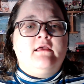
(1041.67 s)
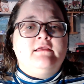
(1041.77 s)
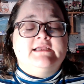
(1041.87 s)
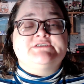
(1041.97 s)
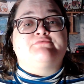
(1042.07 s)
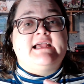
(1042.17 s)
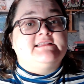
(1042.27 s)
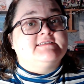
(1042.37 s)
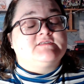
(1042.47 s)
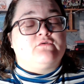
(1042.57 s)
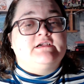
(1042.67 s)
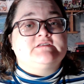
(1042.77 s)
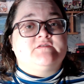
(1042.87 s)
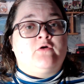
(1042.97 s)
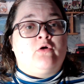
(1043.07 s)
get to write the
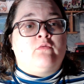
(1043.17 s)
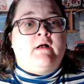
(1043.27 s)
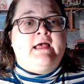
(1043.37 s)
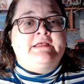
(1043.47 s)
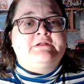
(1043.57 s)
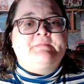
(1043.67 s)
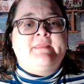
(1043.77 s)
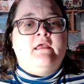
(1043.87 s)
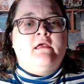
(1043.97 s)
stories for a while,